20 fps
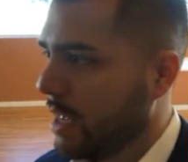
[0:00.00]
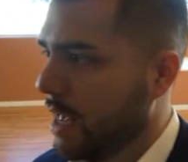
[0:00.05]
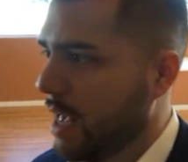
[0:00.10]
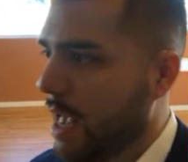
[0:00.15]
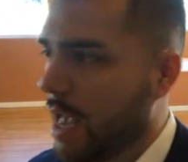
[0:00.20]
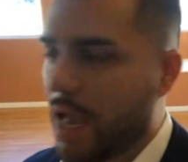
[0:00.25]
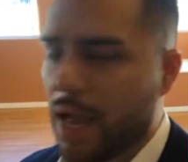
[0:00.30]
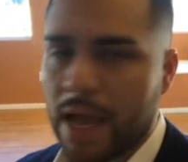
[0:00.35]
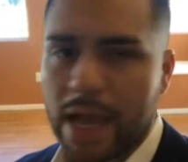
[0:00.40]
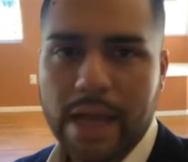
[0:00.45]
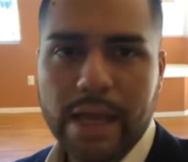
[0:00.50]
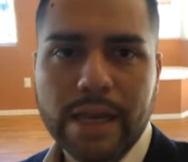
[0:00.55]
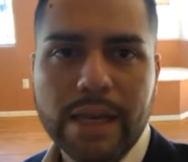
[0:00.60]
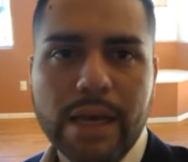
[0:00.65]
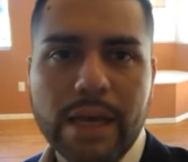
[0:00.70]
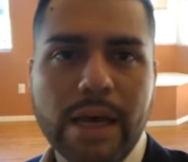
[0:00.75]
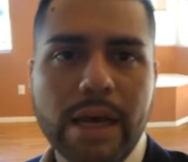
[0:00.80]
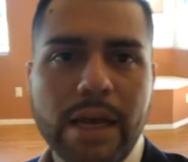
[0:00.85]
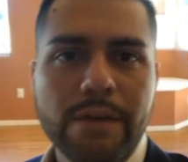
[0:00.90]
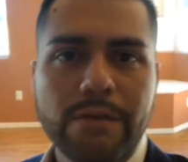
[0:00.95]
And
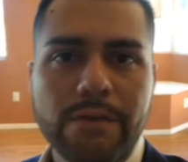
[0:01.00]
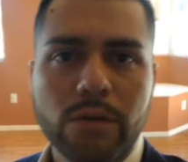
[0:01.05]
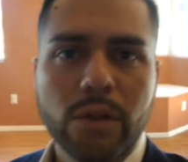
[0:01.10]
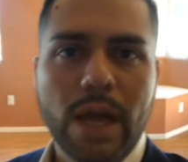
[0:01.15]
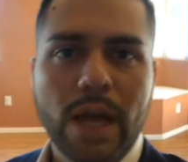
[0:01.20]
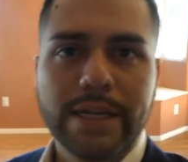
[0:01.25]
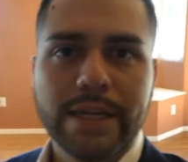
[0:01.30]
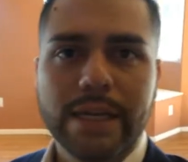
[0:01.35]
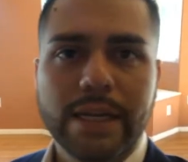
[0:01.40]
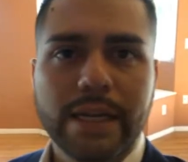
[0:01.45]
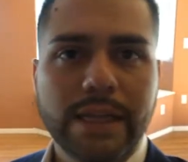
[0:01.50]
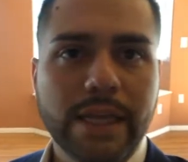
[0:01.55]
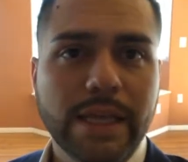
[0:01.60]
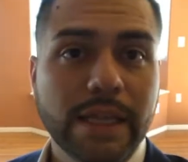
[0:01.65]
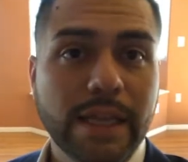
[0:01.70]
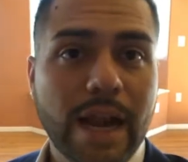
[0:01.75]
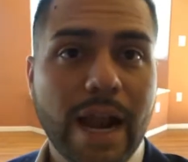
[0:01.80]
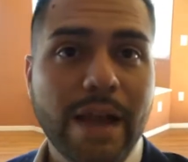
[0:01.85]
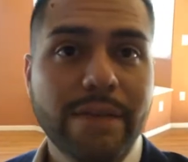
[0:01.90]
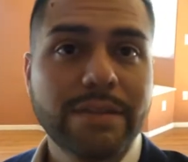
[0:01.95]
if you liked anything
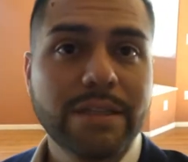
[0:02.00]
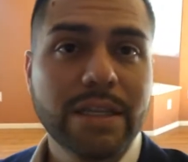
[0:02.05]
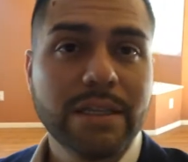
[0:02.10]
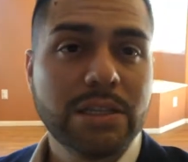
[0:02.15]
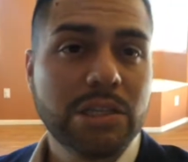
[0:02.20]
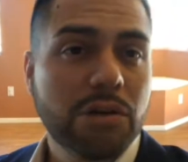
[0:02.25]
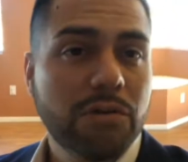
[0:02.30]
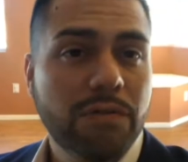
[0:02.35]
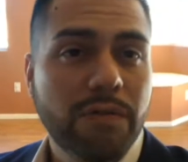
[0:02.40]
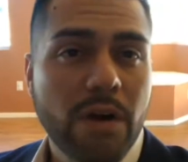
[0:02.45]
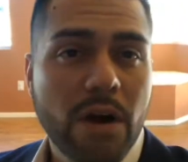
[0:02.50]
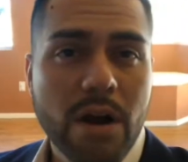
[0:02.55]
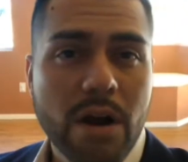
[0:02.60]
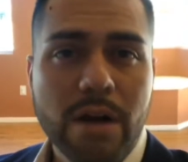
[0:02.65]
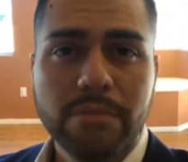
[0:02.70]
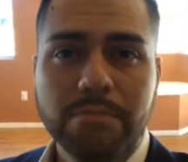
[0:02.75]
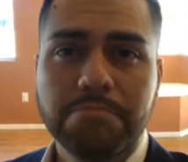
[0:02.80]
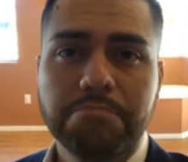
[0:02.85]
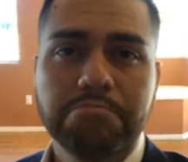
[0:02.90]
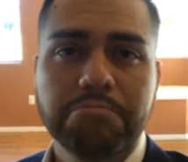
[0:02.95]
that I've said so far,
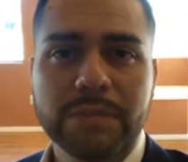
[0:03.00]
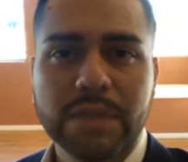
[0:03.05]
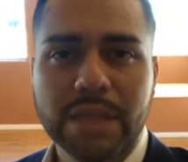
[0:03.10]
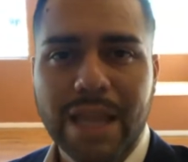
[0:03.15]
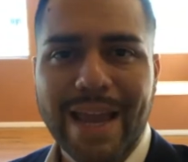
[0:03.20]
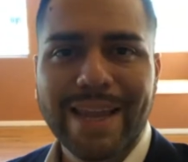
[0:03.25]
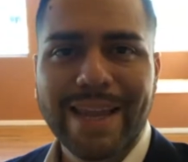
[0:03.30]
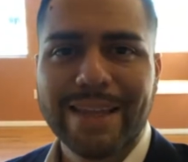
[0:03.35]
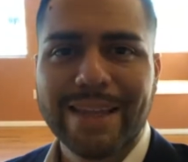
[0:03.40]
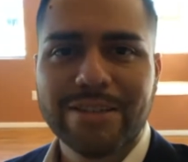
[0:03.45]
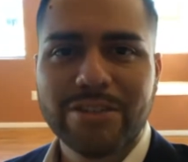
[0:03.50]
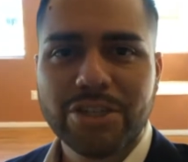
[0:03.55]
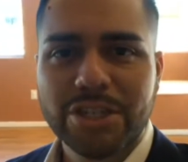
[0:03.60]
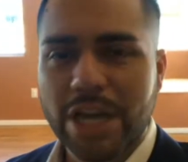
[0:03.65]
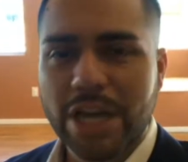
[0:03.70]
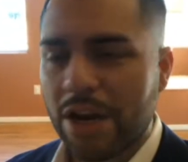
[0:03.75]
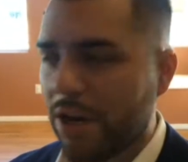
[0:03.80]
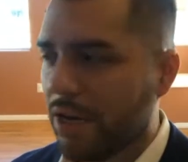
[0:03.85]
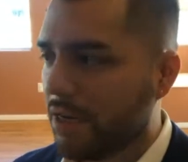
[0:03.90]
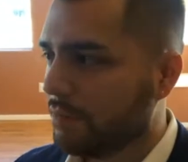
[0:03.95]
like it,
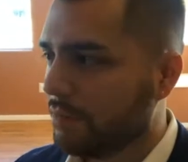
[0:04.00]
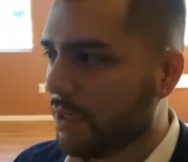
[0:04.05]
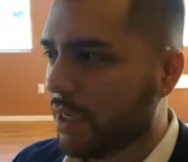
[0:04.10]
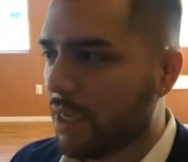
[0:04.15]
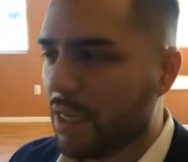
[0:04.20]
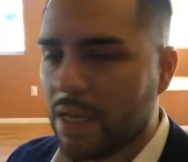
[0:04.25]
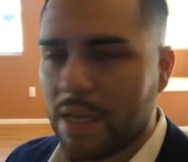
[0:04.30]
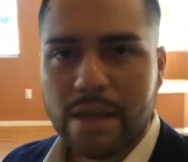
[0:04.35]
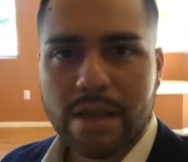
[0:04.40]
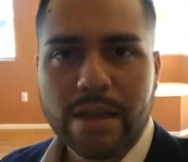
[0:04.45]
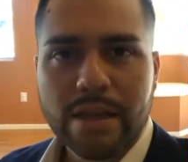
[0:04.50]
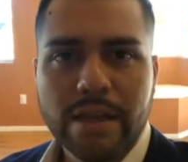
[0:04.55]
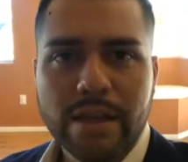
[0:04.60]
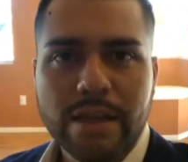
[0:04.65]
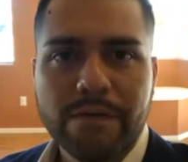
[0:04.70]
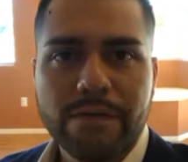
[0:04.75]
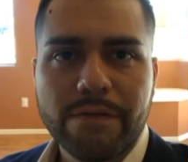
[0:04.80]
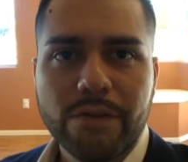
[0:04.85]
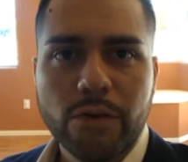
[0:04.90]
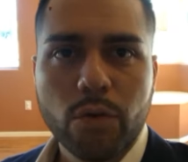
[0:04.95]
share it. And
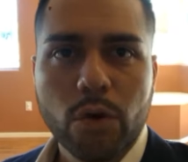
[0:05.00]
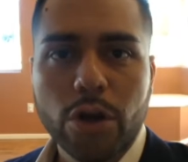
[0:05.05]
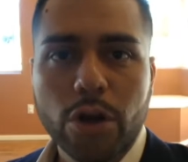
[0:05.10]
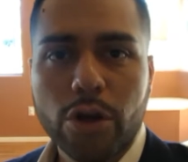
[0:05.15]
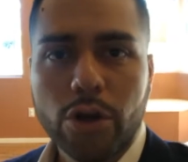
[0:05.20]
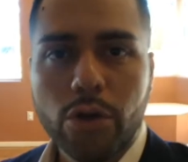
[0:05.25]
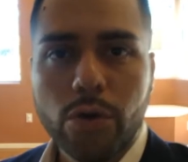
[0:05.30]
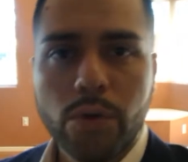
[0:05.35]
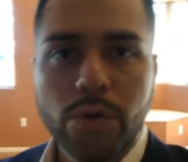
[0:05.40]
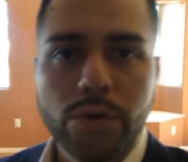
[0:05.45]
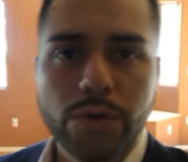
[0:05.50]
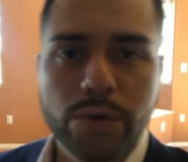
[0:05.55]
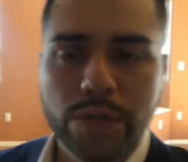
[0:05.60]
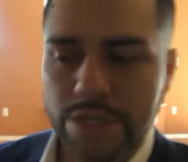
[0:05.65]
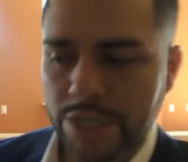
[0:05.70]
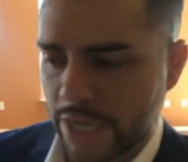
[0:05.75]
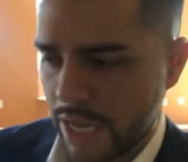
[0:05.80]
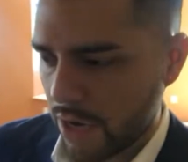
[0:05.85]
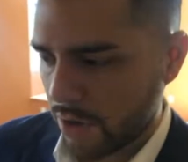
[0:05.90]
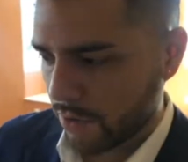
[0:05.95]
if you are new to the
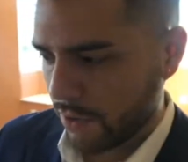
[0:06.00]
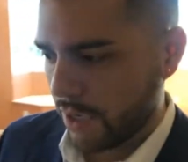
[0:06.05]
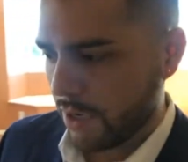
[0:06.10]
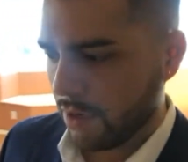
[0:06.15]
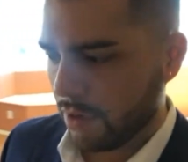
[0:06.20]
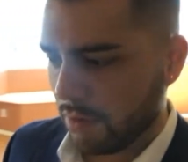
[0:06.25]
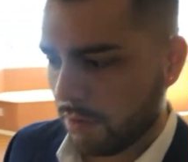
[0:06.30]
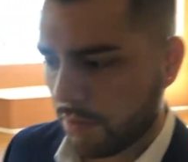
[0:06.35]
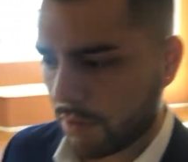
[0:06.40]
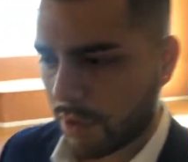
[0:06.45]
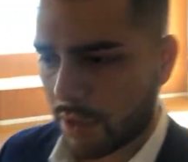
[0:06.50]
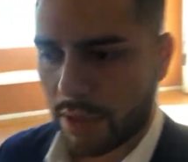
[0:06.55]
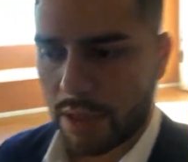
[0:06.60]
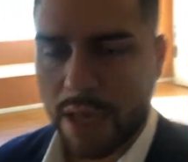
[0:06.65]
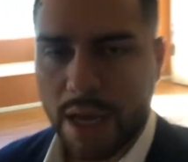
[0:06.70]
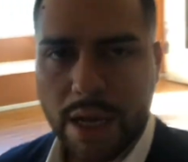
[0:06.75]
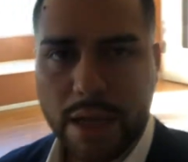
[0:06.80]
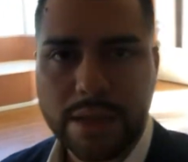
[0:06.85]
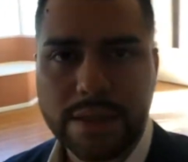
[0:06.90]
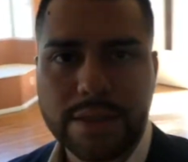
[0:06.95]
channel here,
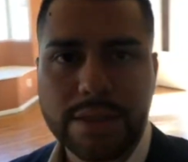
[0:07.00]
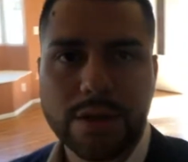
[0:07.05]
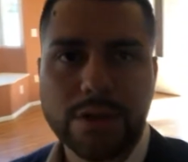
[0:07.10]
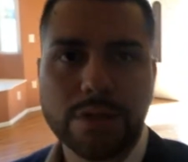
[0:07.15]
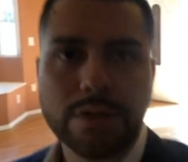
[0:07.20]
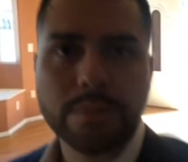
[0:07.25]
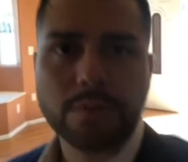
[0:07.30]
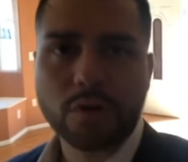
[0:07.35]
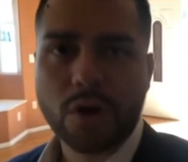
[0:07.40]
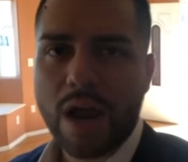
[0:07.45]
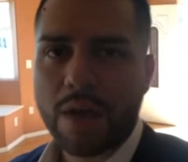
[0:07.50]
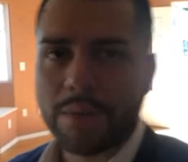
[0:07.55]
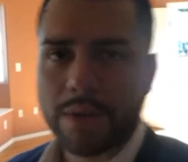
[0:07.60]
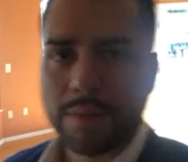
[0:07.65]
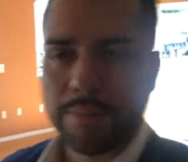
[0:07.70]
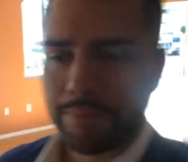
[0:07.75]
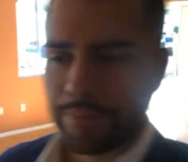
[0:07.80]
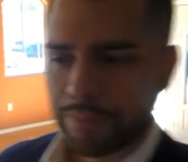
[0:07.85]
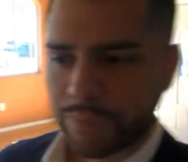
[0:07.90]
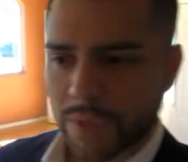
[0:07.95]
consider subscribing.
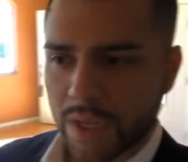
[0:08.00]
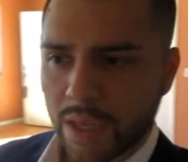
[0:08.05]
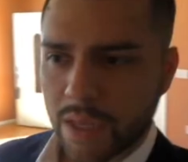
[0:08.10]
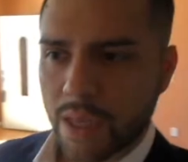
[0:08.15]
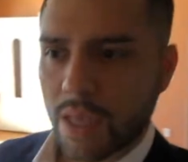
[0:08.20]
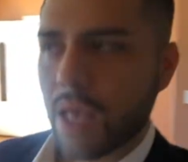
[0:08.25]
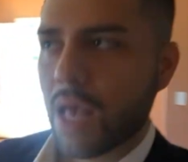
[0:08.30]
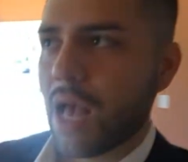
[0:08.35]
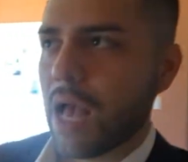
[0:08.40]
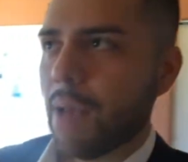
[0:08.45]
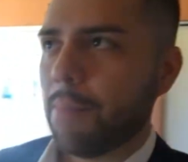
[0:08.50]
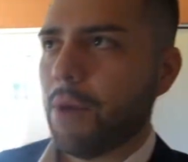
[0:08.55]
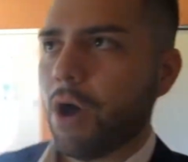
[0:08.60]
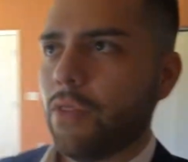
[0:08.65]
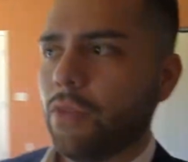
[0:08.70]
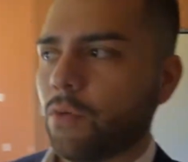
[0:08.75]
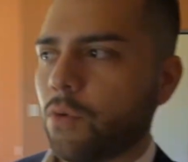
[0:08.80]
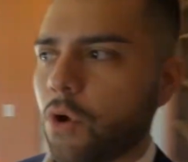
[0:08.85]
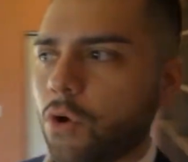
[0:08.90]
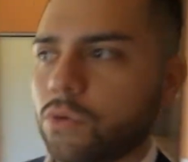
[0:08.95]
I'm on
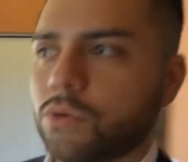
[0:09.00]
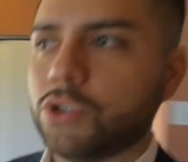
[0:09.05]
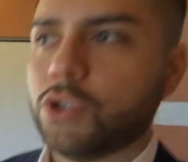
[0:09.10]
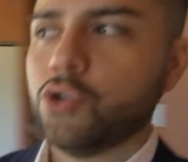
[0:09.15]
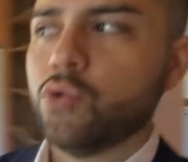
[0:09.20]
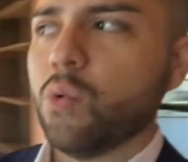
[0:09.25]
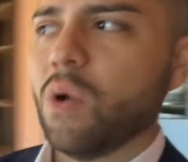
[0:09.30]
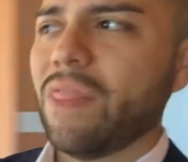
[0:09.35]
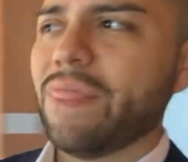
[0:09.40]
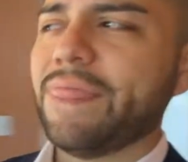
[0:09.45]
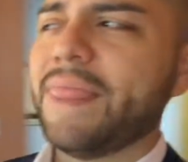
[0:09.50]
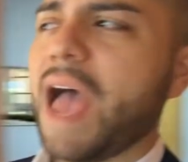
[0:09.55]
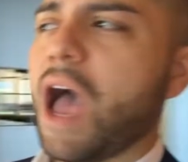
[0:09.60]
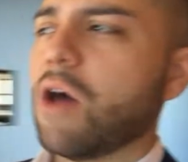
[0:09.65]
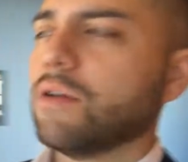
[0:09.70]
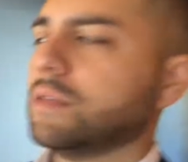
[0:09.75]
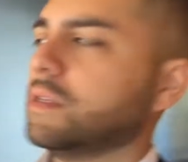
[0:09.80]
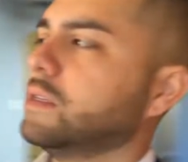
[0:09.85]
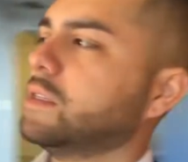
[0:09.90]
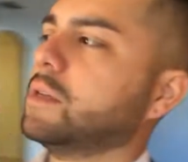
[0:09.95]
the road to
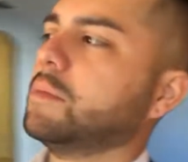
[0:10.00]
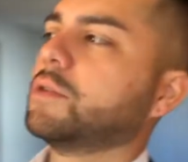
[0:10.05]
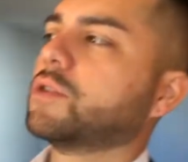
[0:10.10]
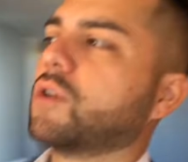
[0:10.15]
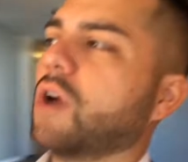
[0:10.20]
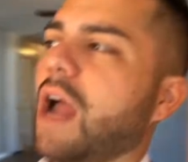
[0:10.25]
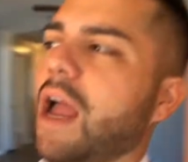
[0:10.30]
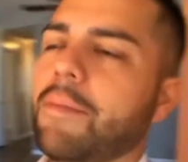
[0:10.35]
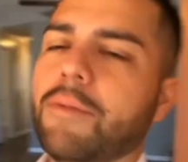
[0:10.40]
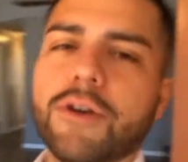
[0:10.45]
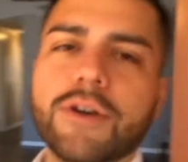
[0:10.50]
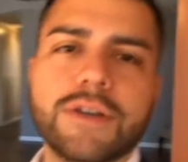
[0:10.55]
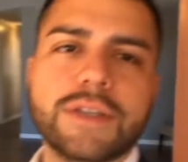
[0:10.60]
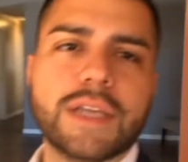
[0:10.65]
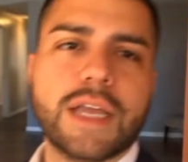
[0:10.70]
1,000 subscribers.